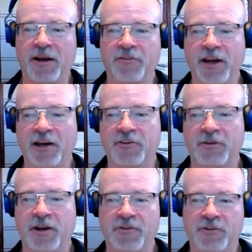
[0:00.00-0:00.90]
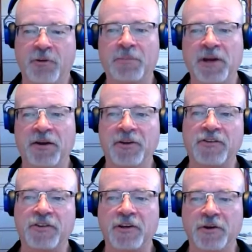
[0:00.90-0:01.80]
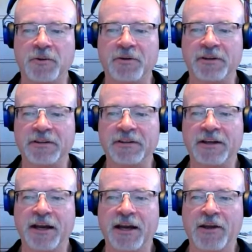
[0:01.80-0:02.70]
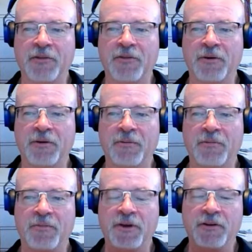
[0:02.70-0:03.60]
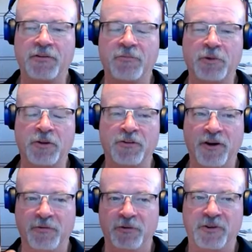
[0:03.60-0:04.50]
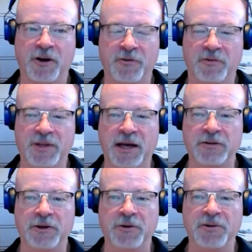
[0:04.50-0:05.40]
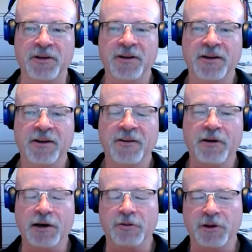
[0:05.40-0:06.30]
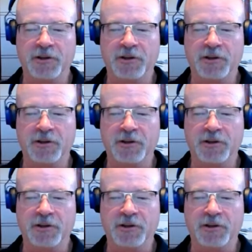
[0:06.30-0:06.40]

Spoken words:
I swapped out ECU, and when the software started to download, I looked